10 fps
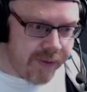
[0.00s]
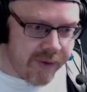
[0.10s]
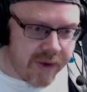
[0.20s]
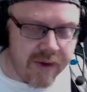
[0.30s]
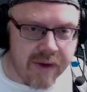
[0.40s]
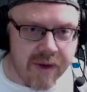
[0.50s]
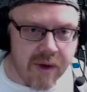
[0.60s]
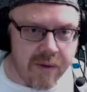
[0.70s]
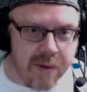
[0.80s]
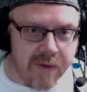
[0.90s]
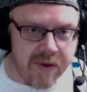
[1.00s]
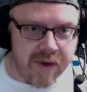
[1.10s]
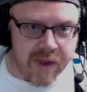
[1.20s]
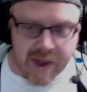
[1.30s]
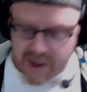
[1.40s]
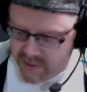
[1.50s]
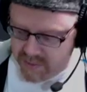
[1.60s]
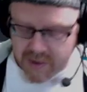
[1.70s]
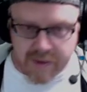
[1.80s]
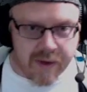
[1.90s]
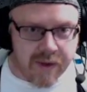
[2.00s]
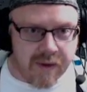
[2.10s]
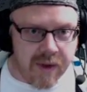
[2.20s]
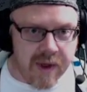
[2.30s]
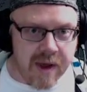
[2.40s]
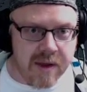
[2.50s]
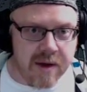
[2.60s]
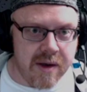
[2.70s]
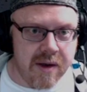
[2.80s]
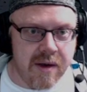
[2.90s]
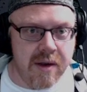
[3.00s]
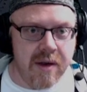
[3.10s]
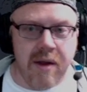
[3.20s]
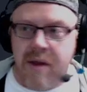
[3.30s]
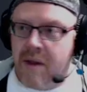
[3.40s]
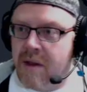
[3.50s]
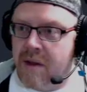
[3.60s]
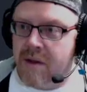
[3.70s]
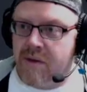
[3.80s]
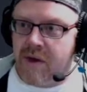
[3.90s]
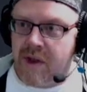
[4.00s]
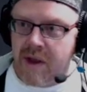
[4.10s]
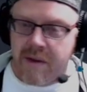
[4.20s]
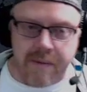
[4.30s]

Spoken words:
Doesn't ever go above 3,000. We'll go for 3,000. Let's try that.